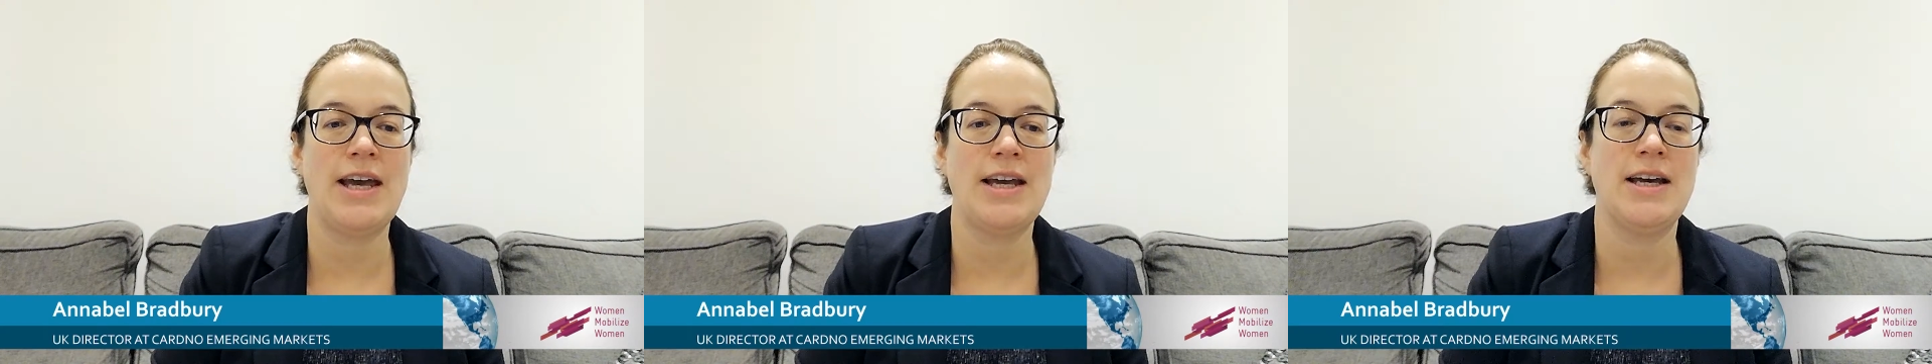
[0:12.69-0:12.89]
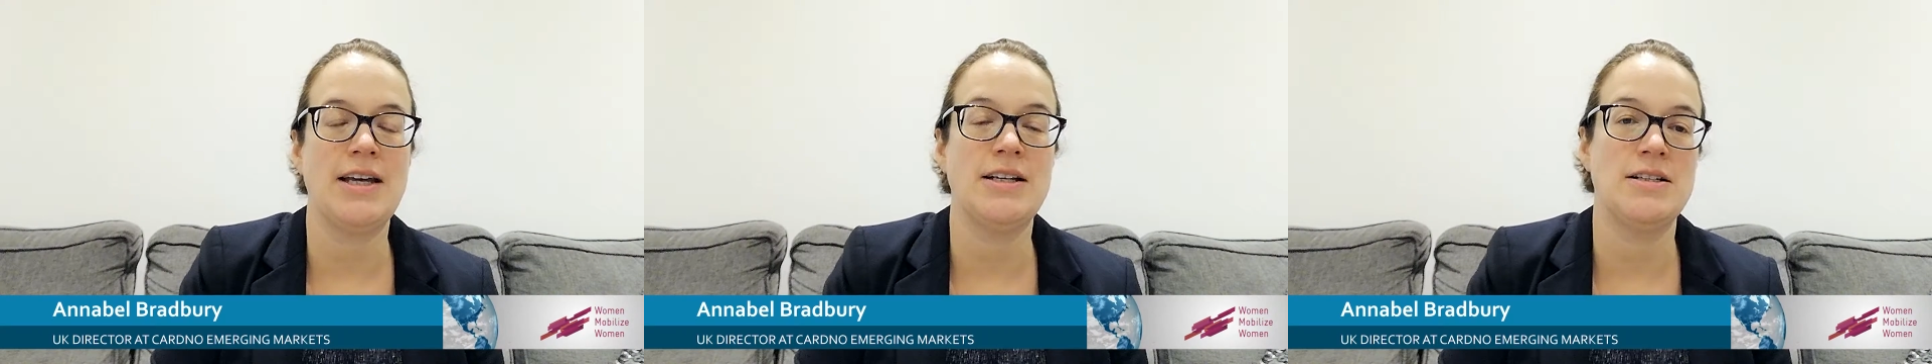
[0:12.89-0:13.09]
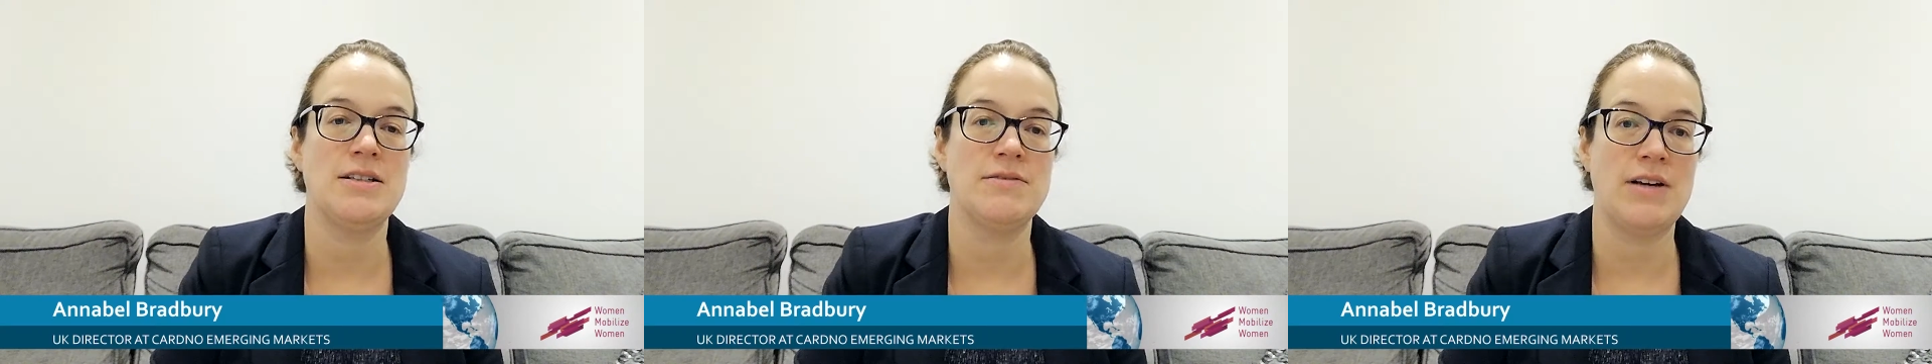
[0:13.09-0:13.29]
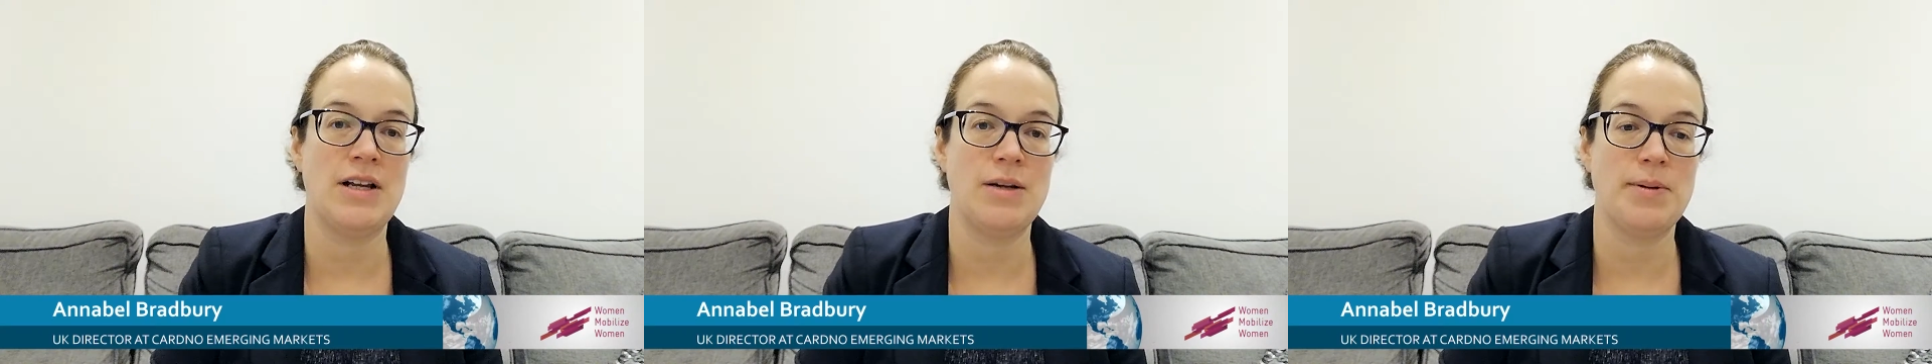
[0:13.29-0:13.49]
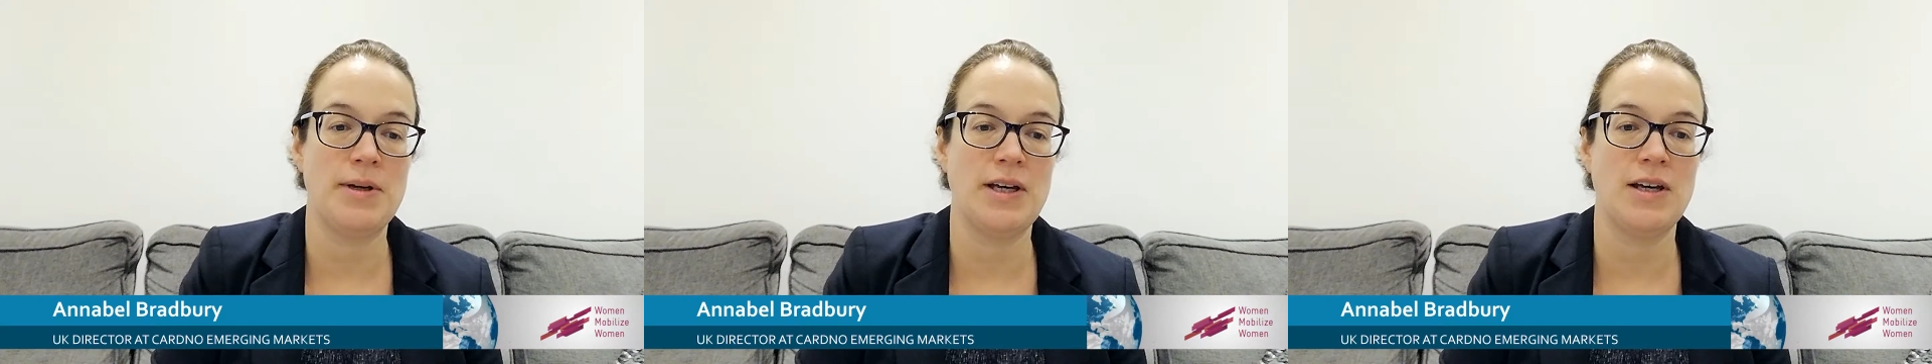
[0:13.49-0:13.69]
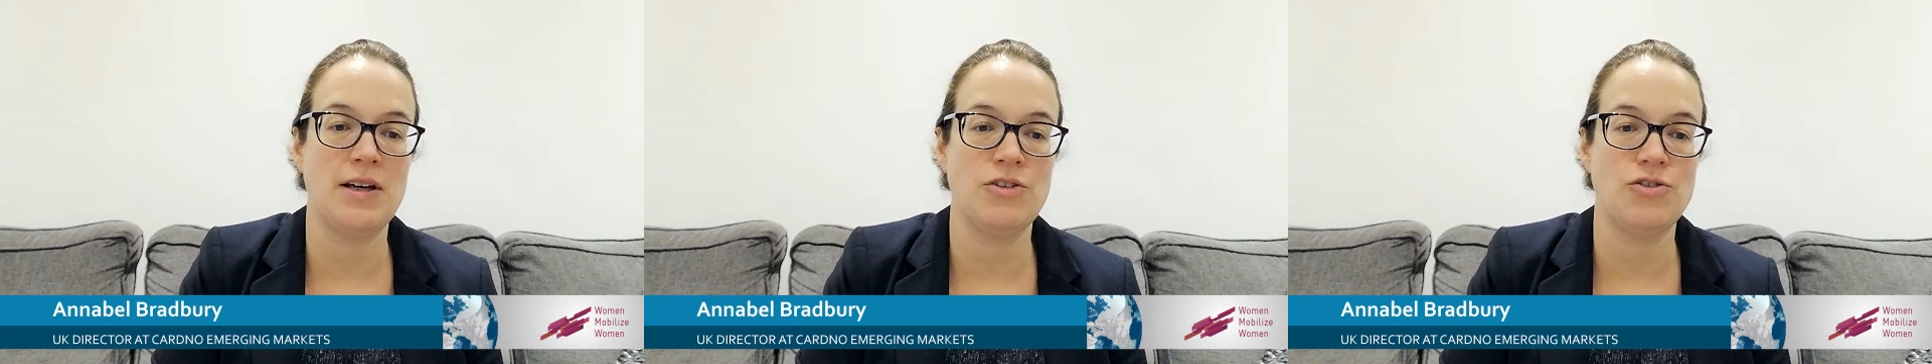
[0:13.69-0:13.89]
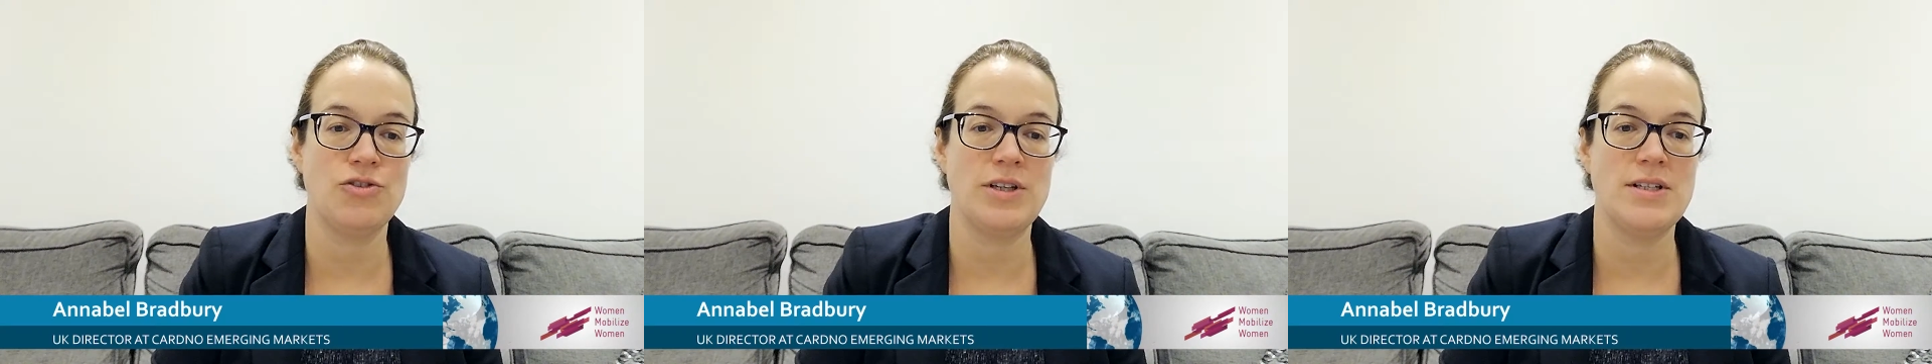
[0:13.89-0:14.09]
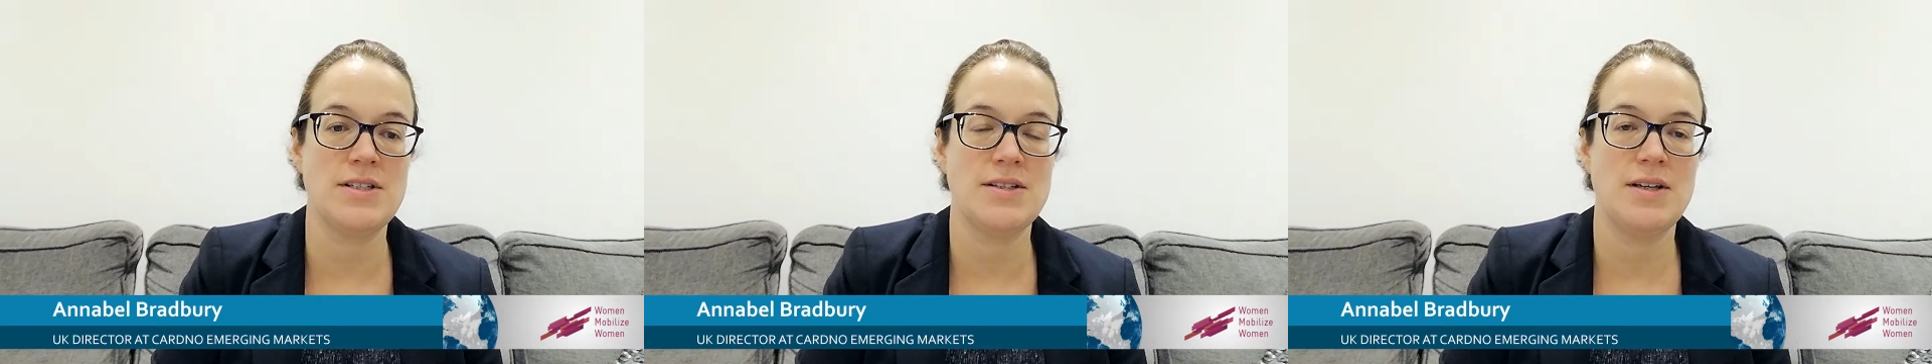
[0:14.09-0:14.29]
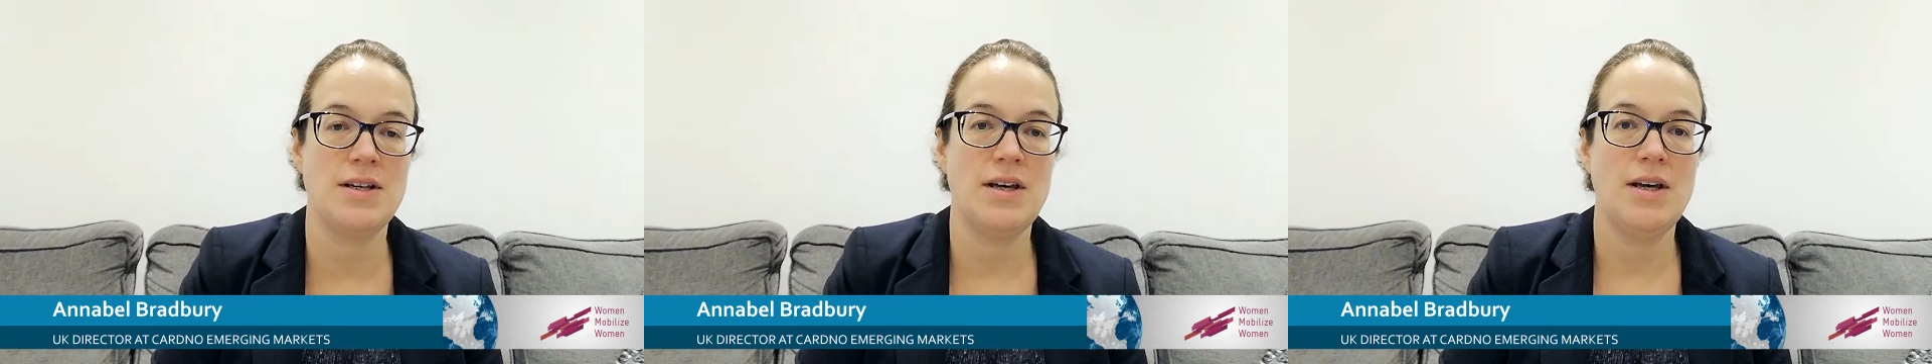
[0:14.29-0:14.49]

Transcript: and in developing countries.